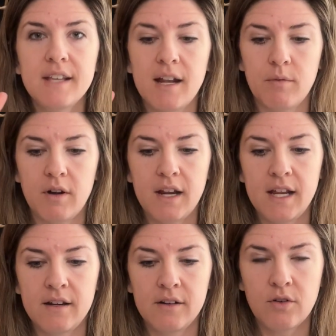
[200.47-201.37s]
and we're
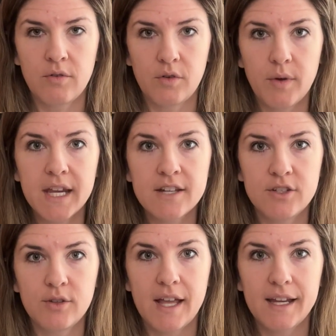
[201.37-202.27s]
going
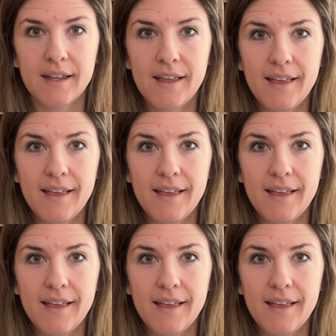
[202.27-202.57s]
into like,